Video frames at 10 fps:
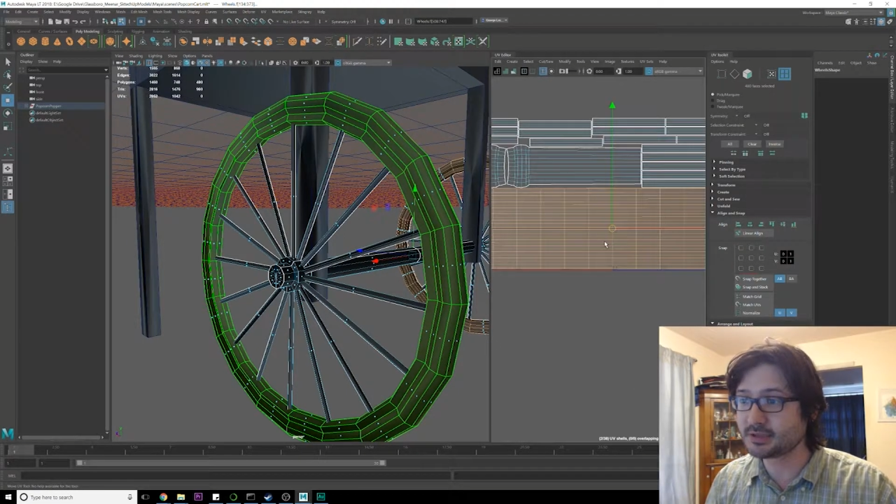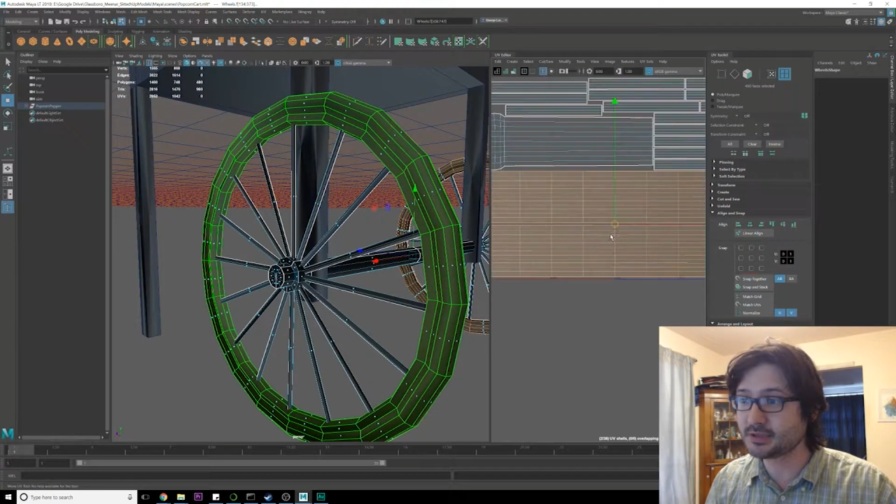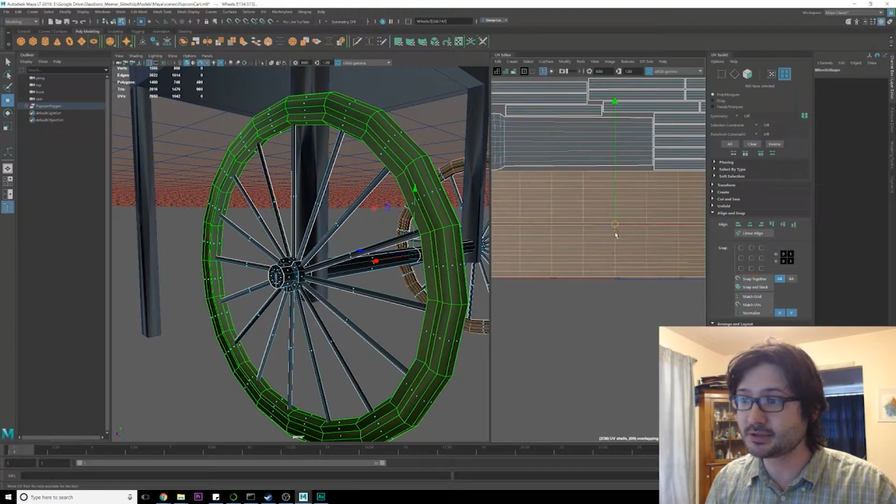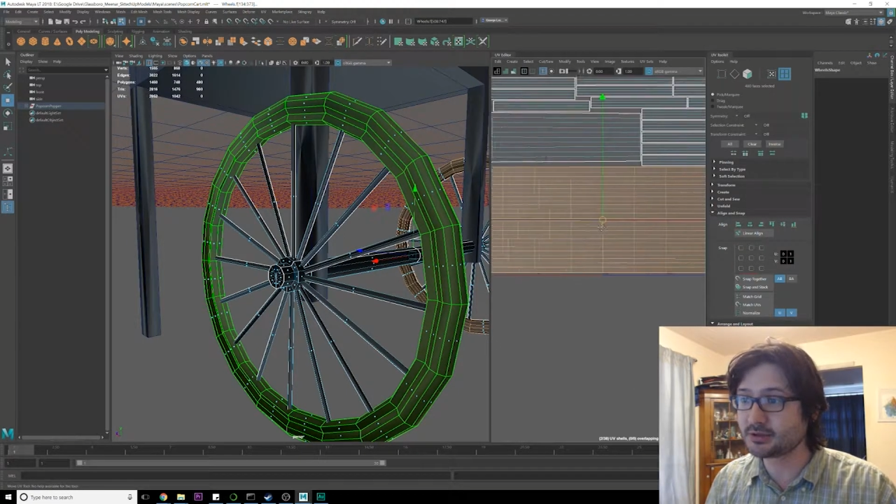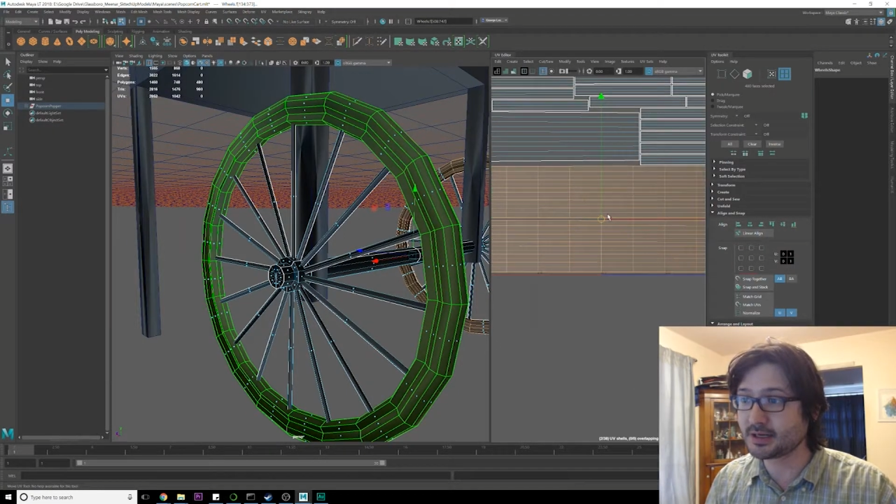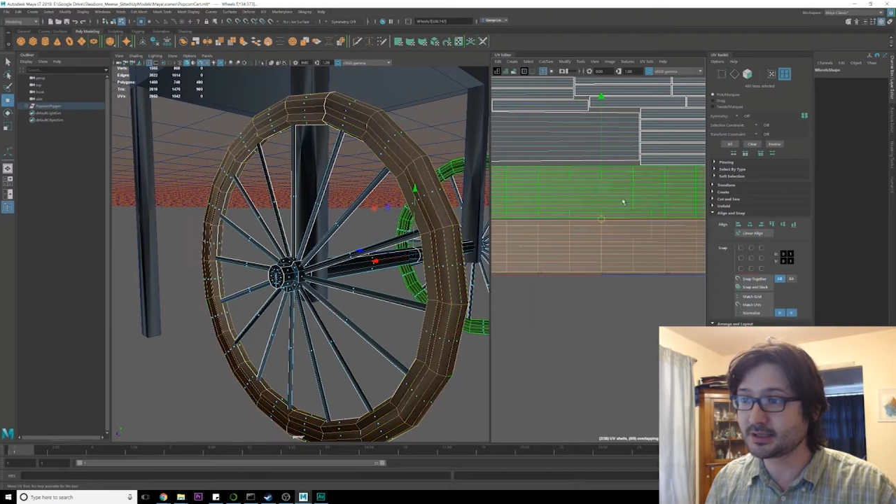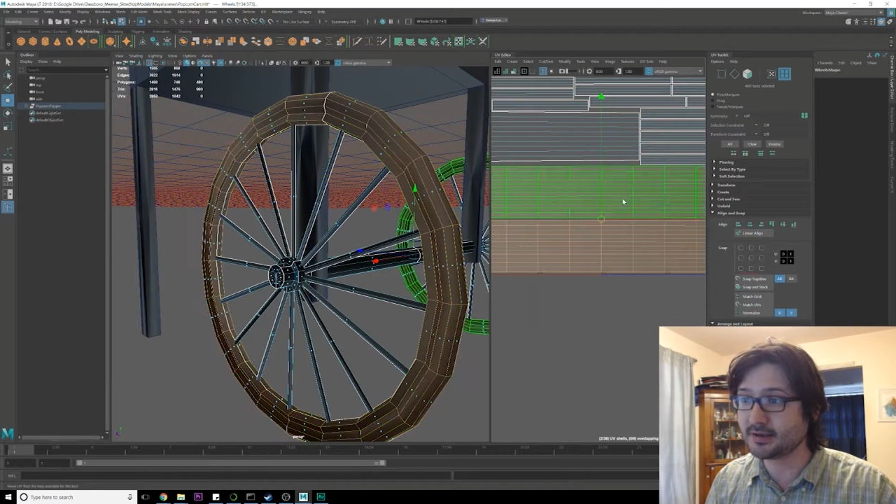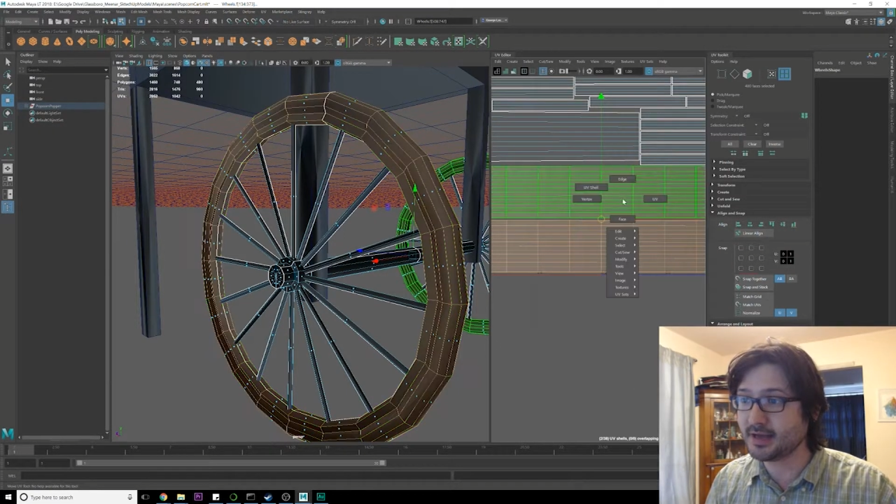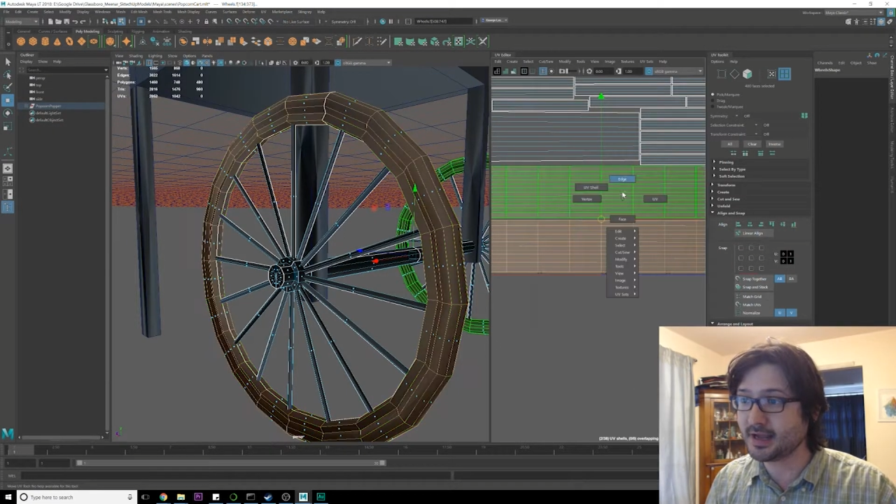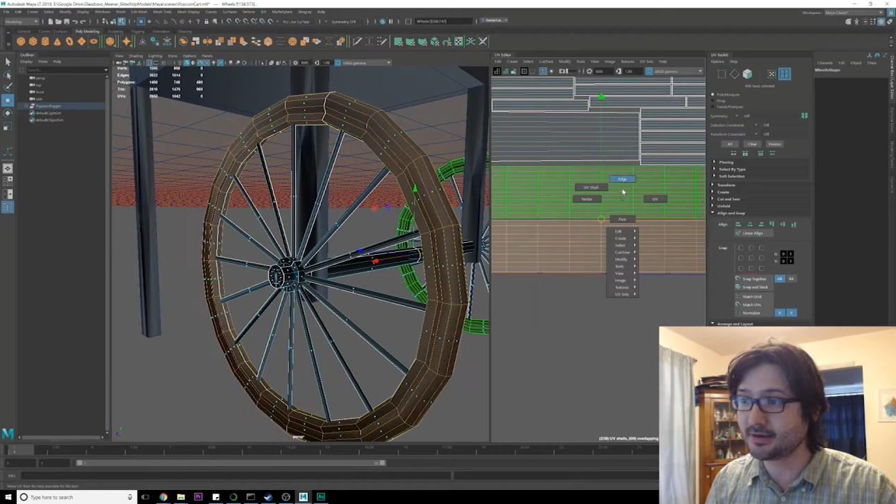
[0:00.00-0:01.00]
these directly
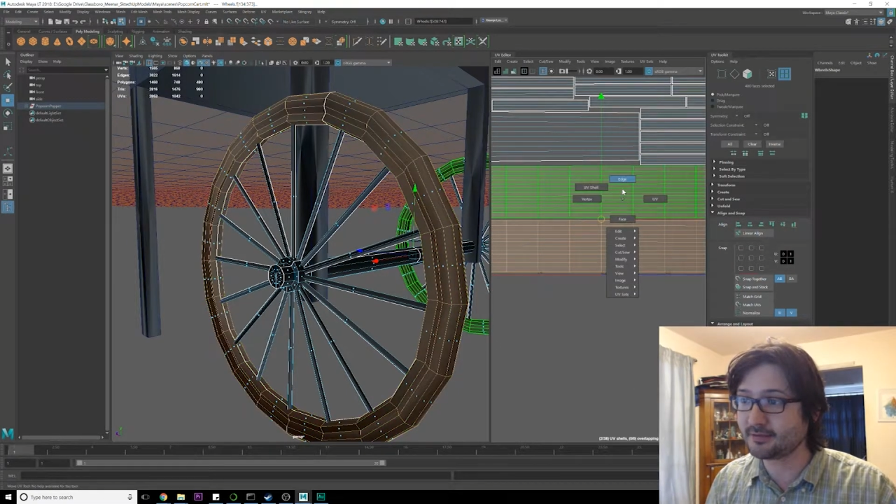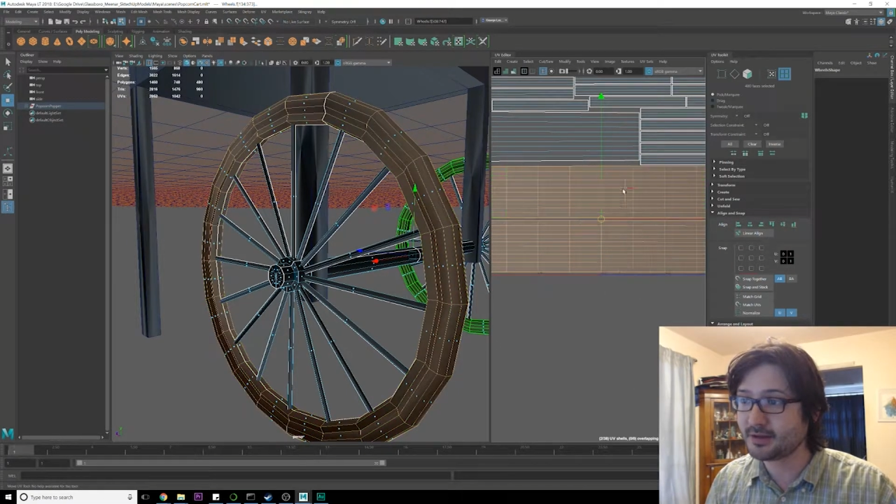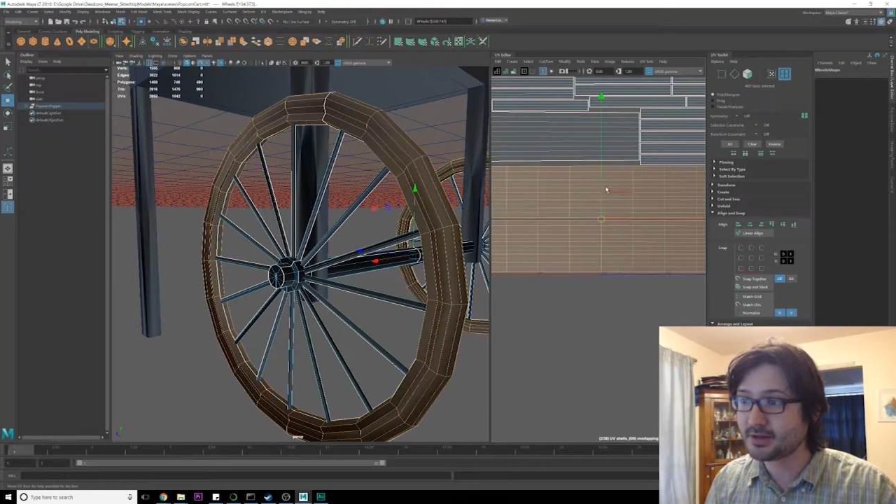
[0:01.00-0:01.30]
in half.